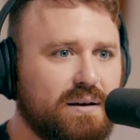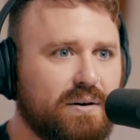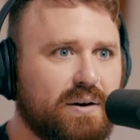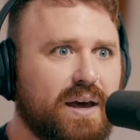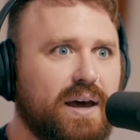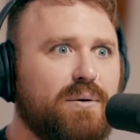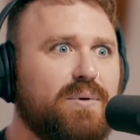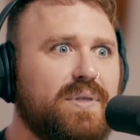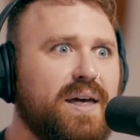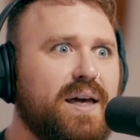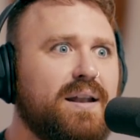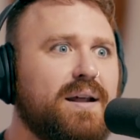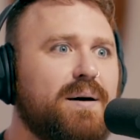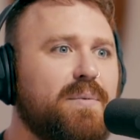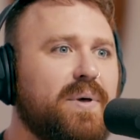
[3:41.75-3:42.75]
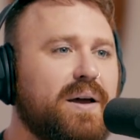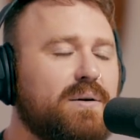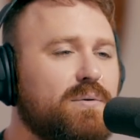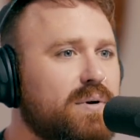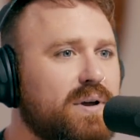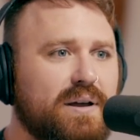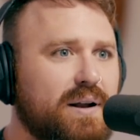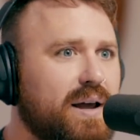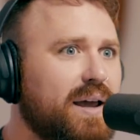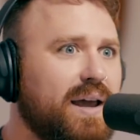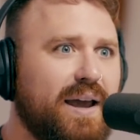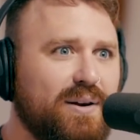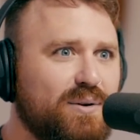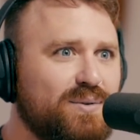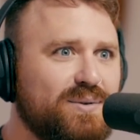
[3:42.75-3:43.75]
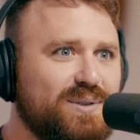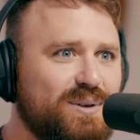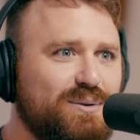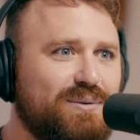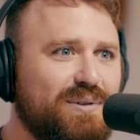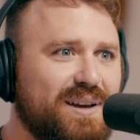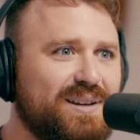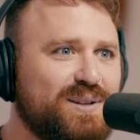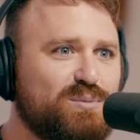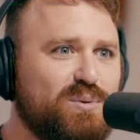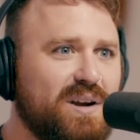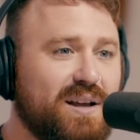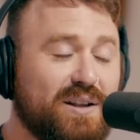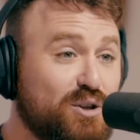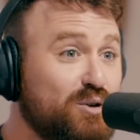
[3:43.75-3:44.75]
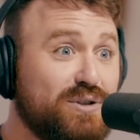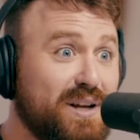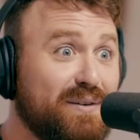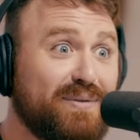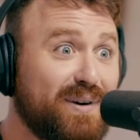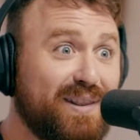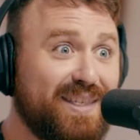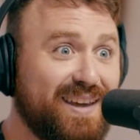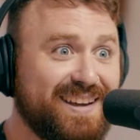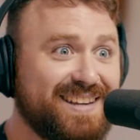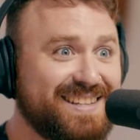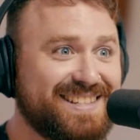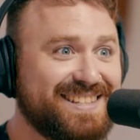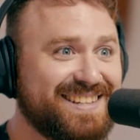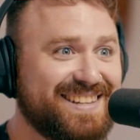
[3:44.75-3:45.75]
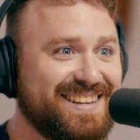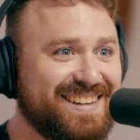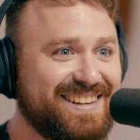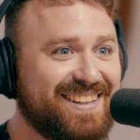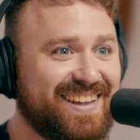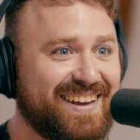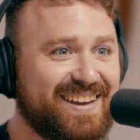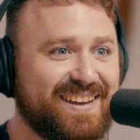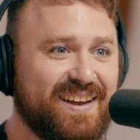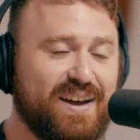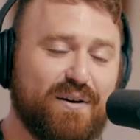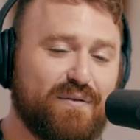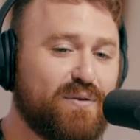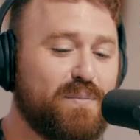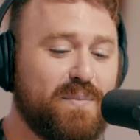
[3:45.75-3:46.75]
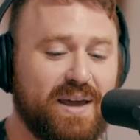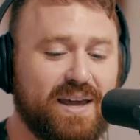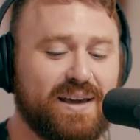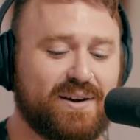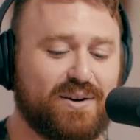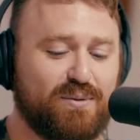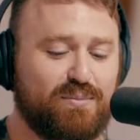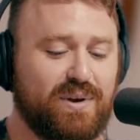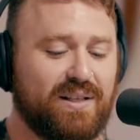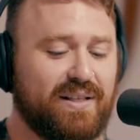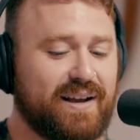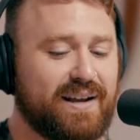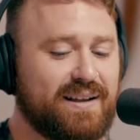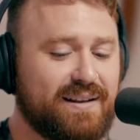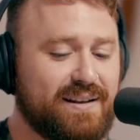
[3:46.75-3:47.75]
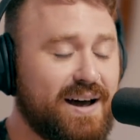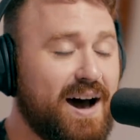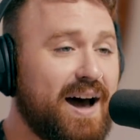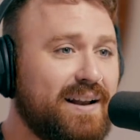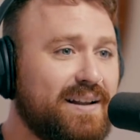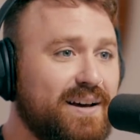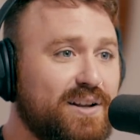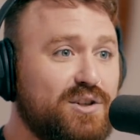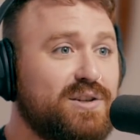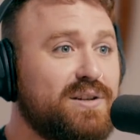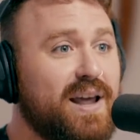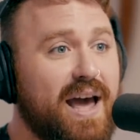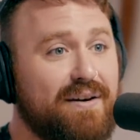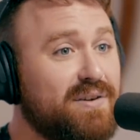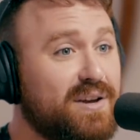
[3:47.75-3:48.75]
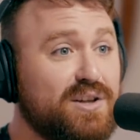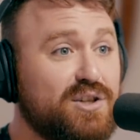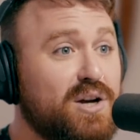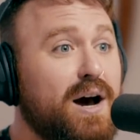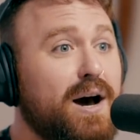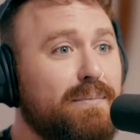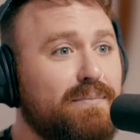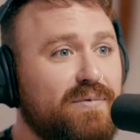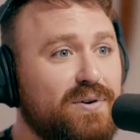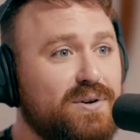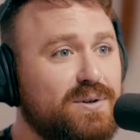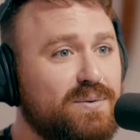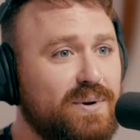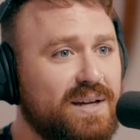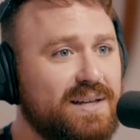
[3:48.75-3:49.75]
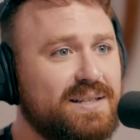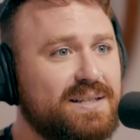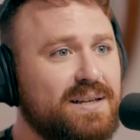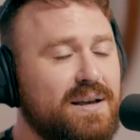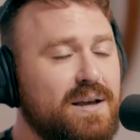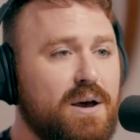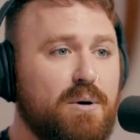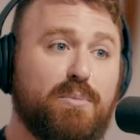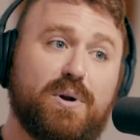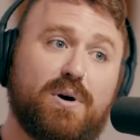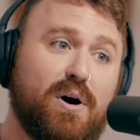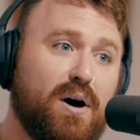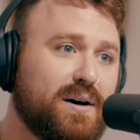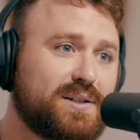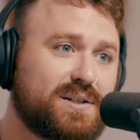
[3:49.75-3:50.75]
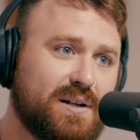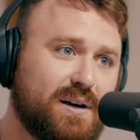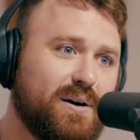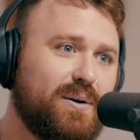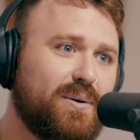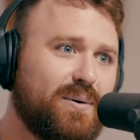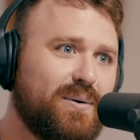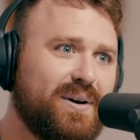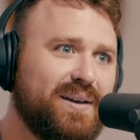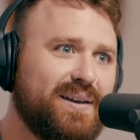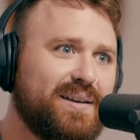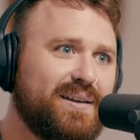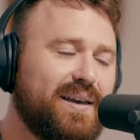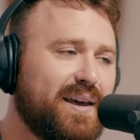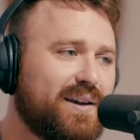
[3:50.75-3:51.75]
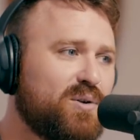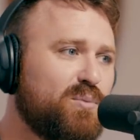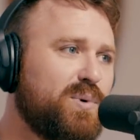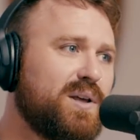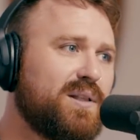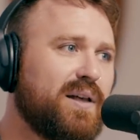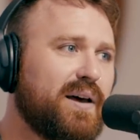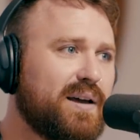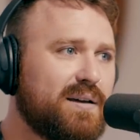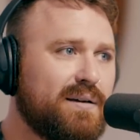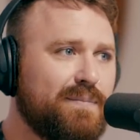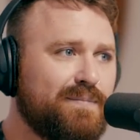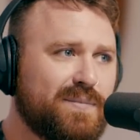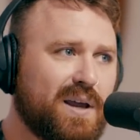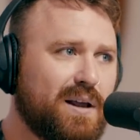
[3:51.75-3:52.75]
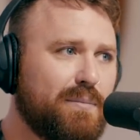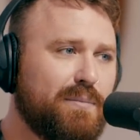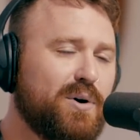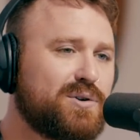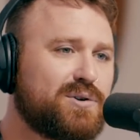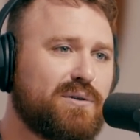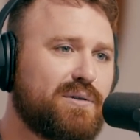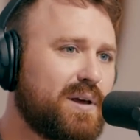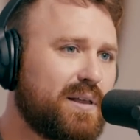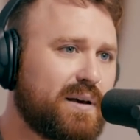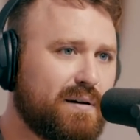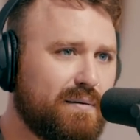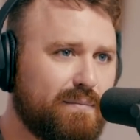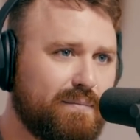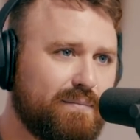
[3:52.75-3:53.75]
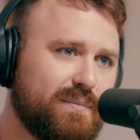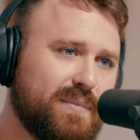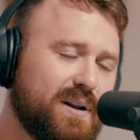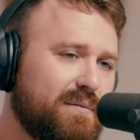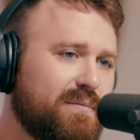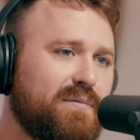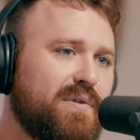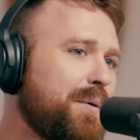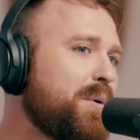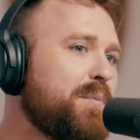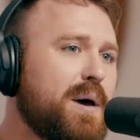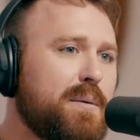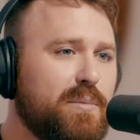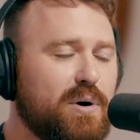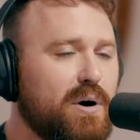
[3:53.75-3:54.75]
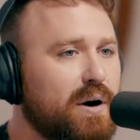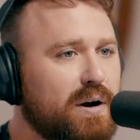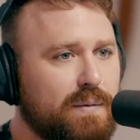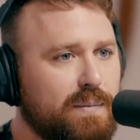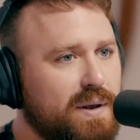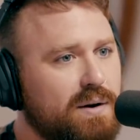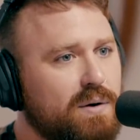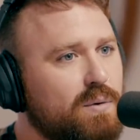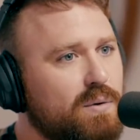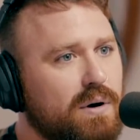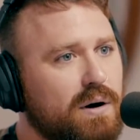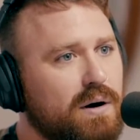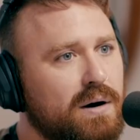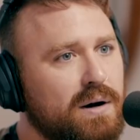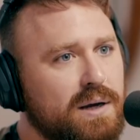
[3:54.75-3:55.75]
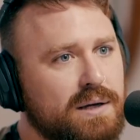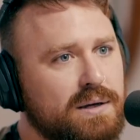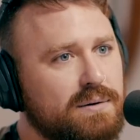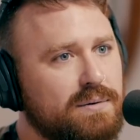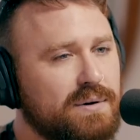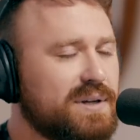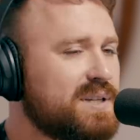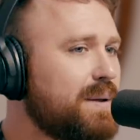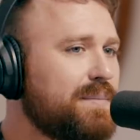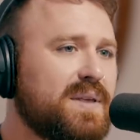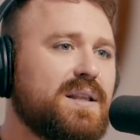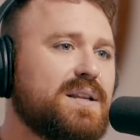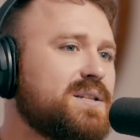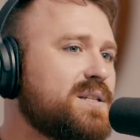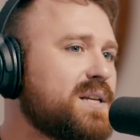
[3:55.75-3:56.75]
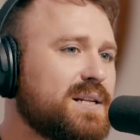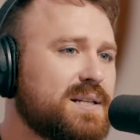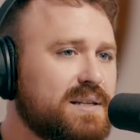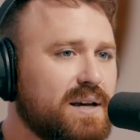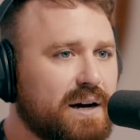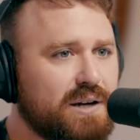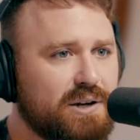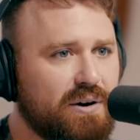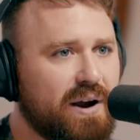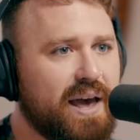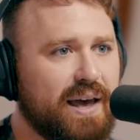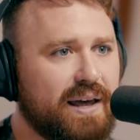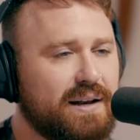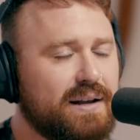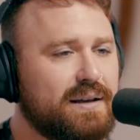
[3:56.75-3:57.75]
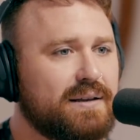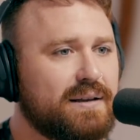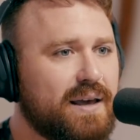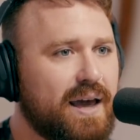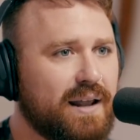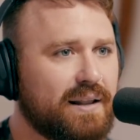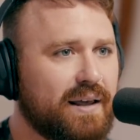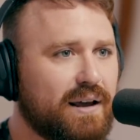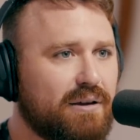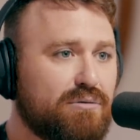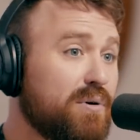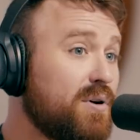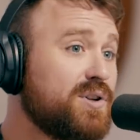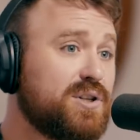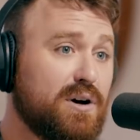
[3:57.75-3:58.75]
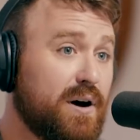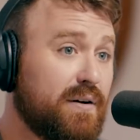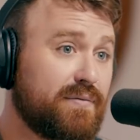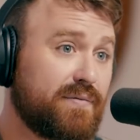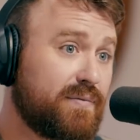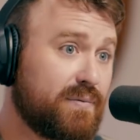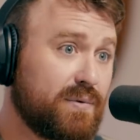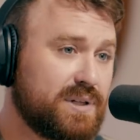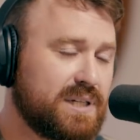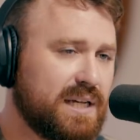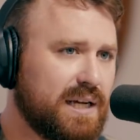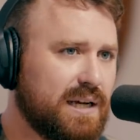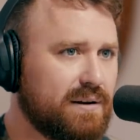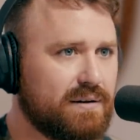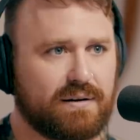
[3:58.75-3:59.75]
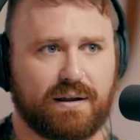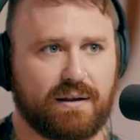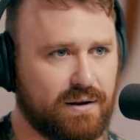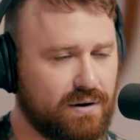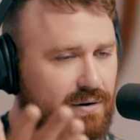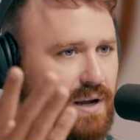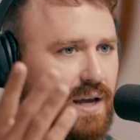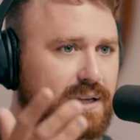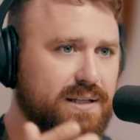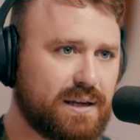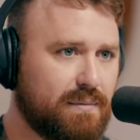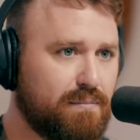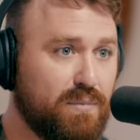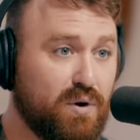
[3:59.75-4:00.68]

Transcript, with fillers: Okay, well then I'm like, can I handle two things break it? two different things? Like for me, it could be like not a, having a job for two weeks, but also it could be like an emotional thing, like a, a family member argument or or something that just gets stuck in your head and like throws you off routine in your case like